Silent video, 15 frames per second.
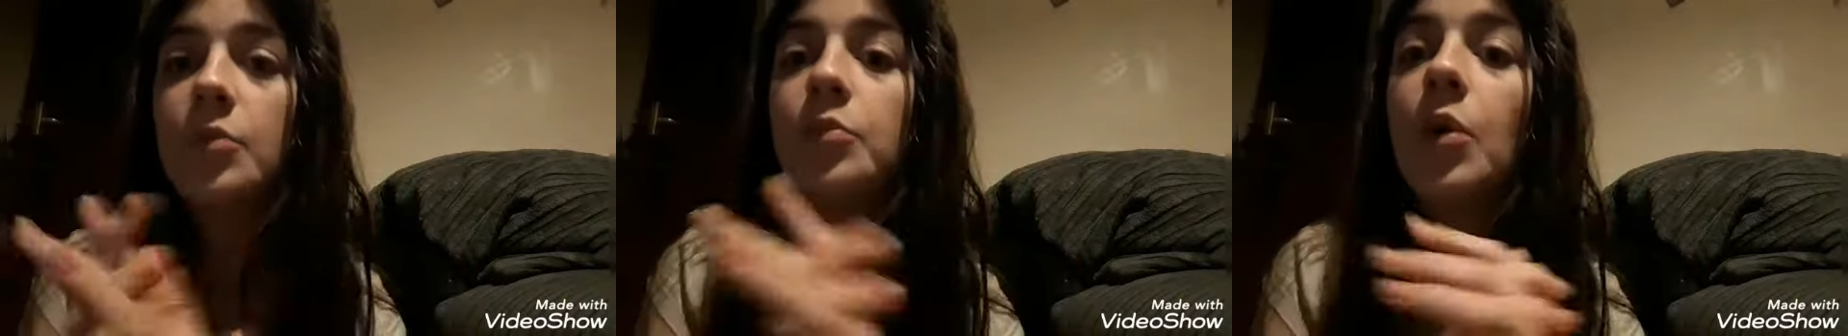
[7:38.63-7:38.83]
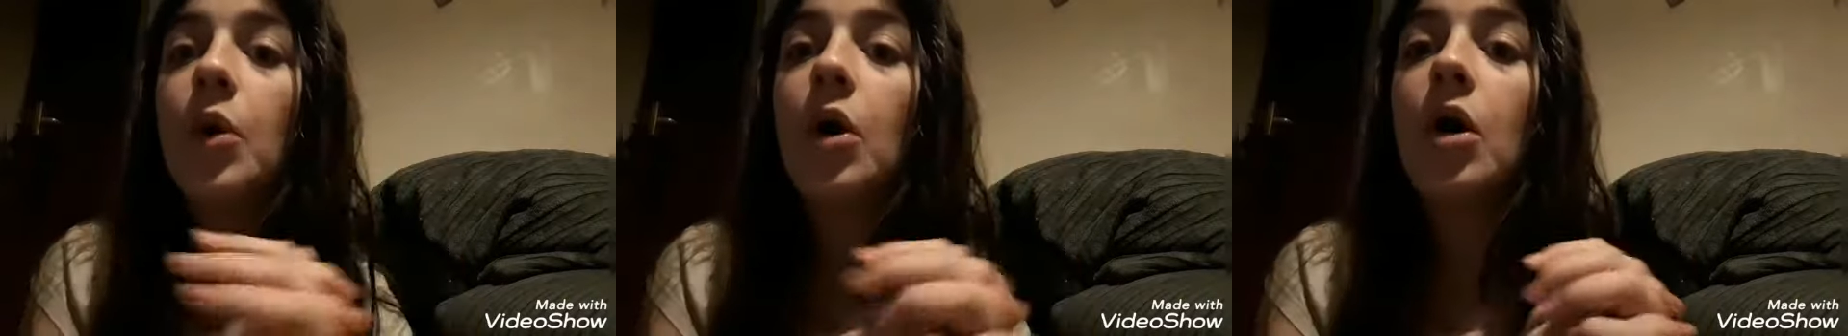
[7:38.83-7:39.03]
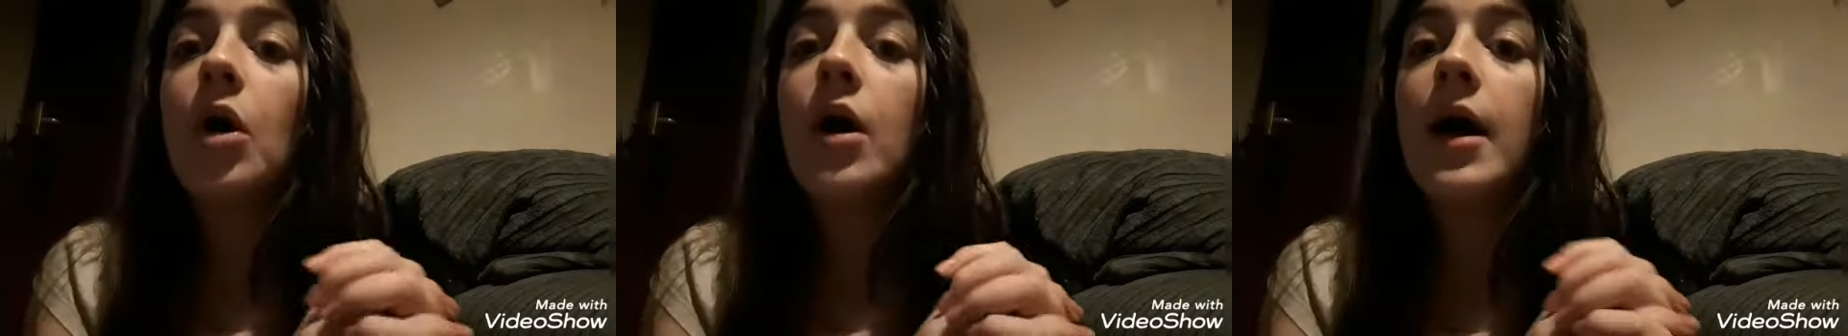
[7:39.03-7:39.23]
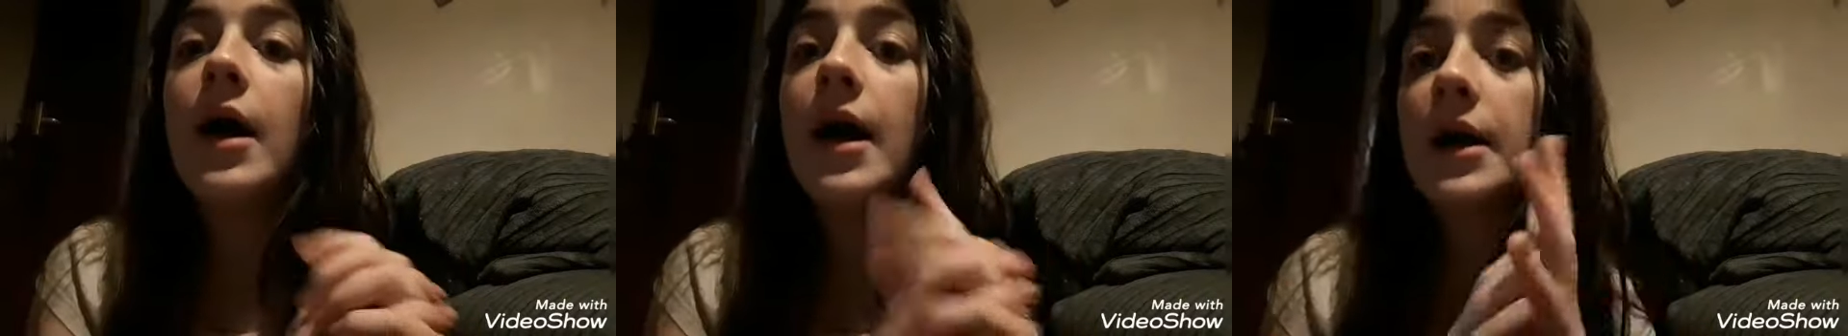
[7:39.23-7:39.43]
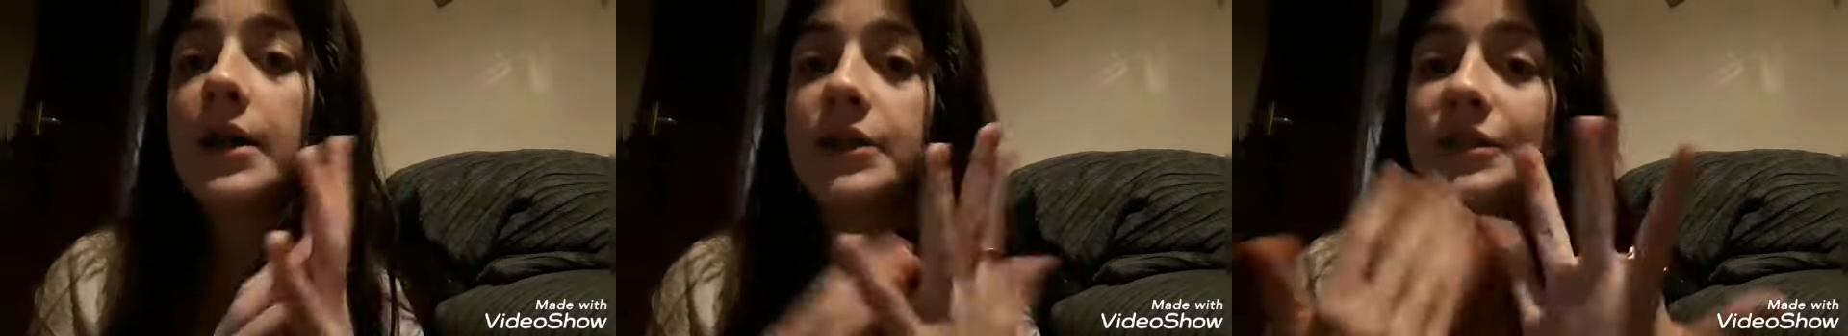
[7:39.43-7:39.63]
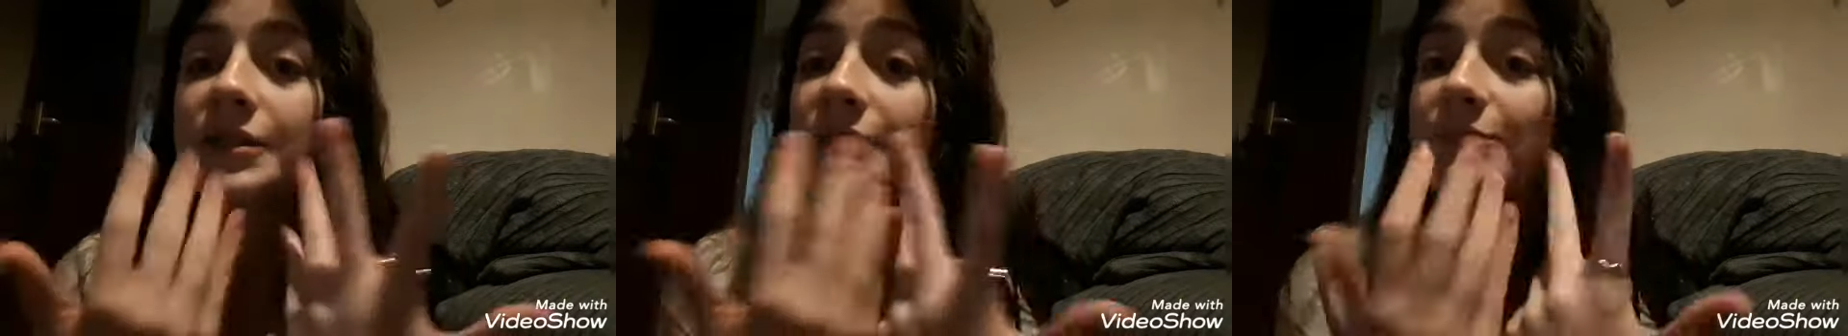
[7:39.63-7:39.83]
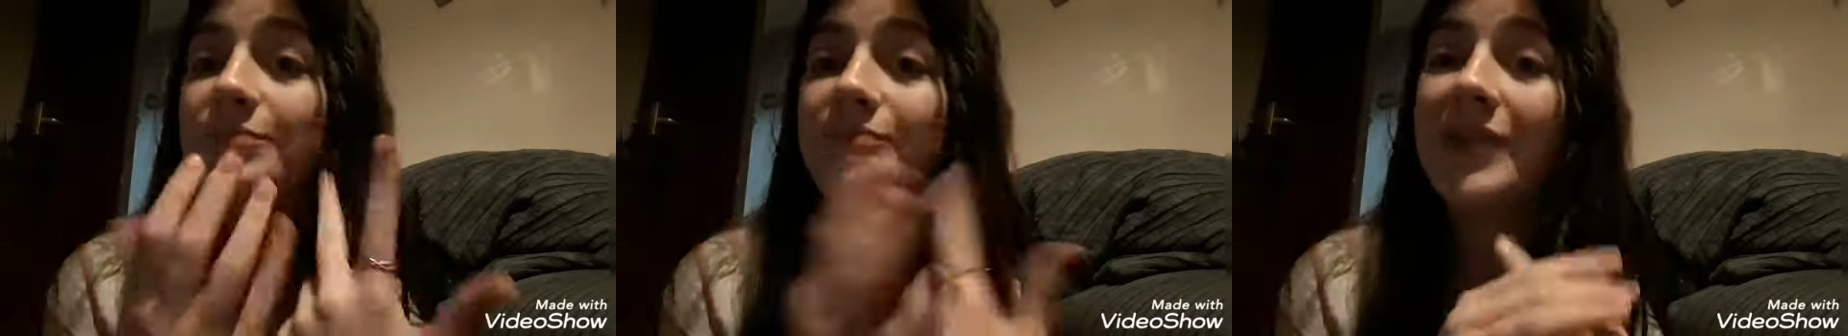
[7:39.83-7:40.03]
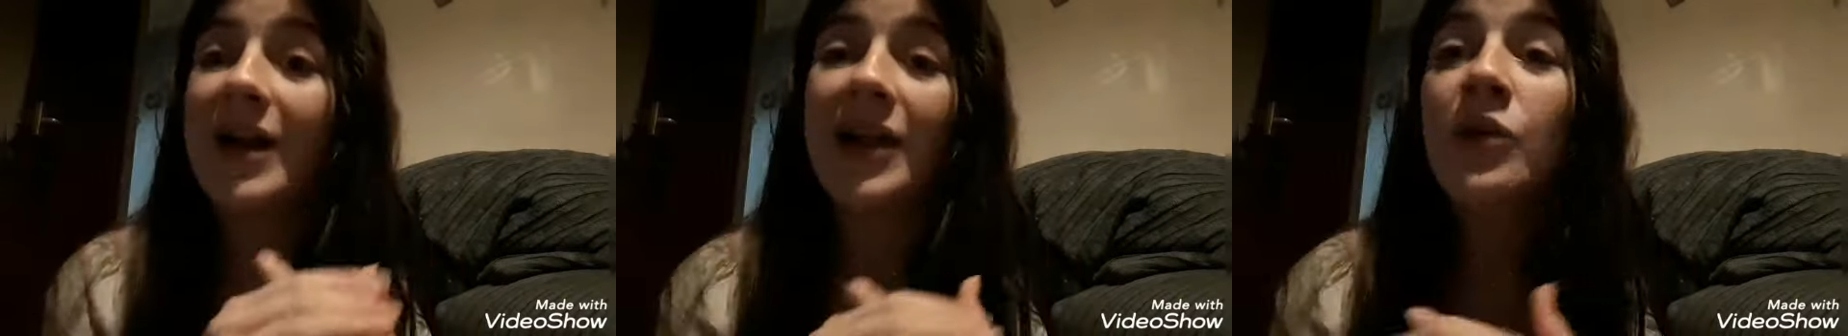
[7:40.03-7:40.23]
but just,
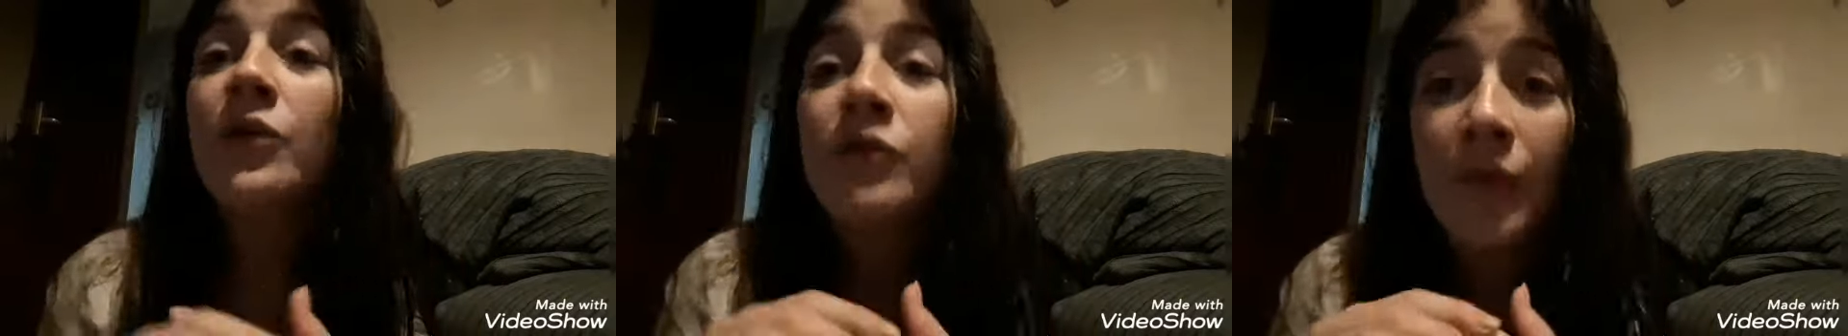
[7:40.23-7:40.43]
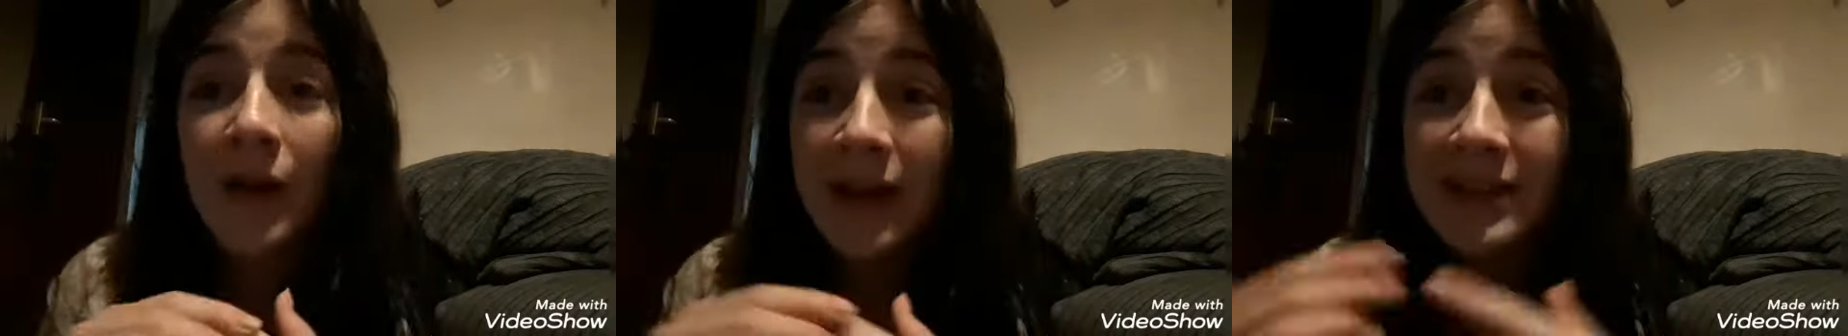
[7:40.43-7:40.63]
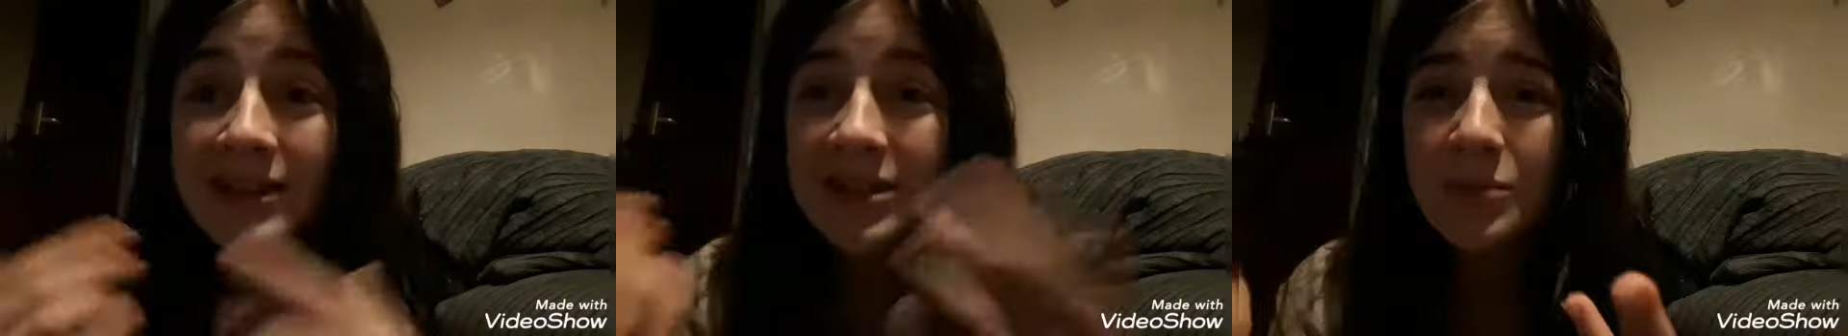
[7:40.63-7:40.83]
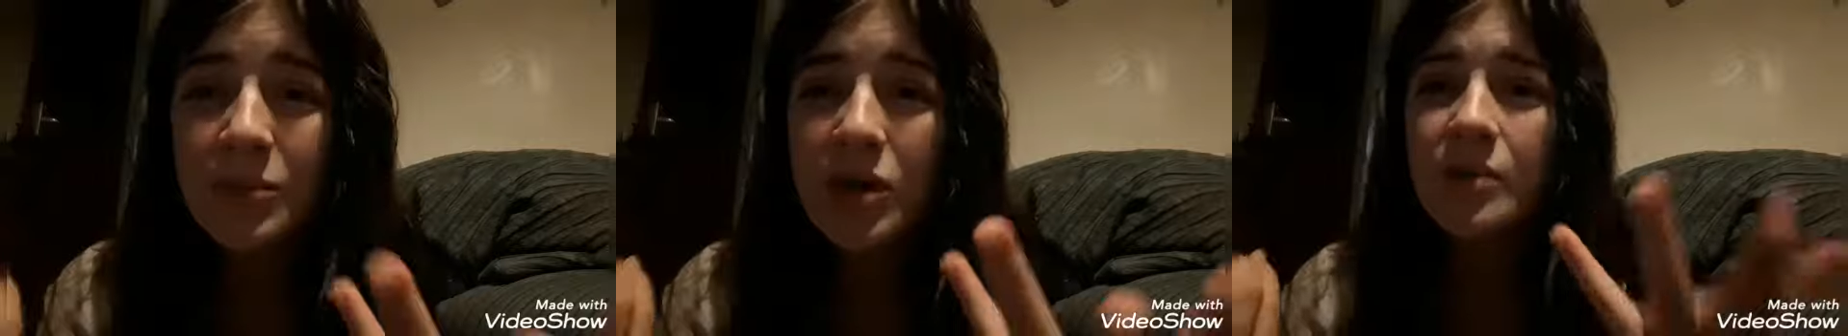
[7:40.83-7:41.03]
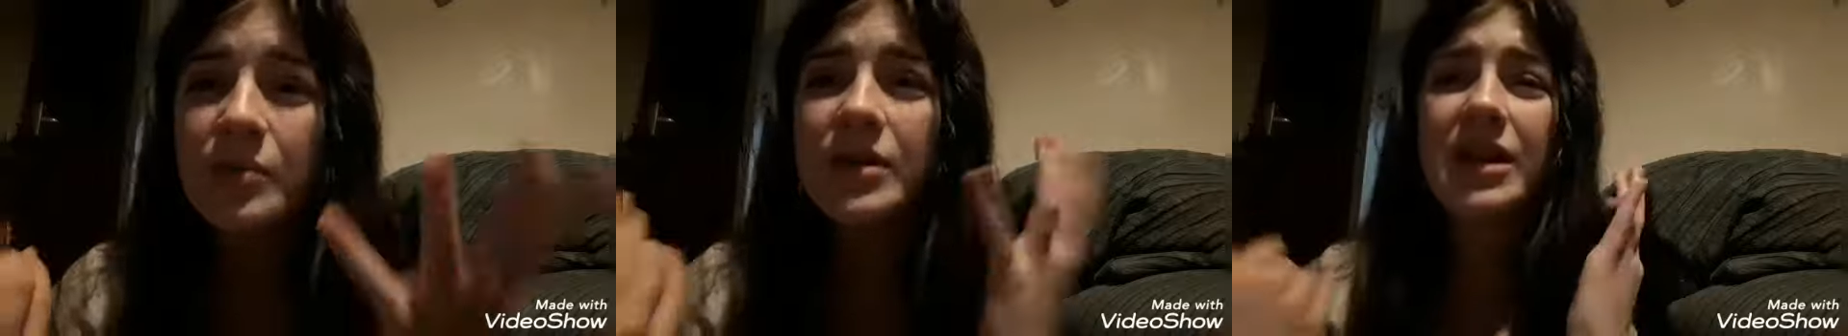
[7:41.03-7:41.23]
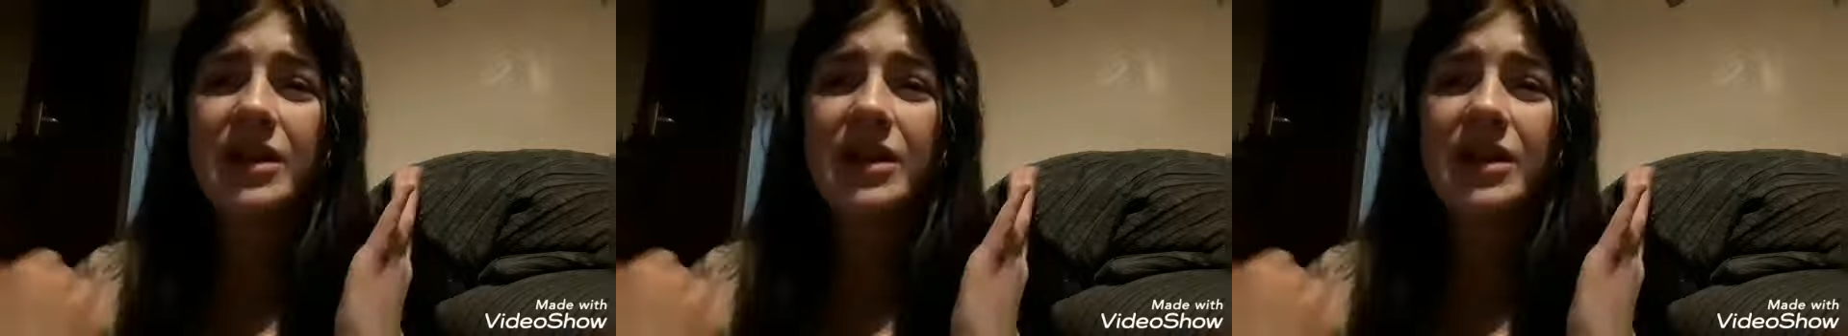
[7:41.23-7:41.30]
I love rings at the moment,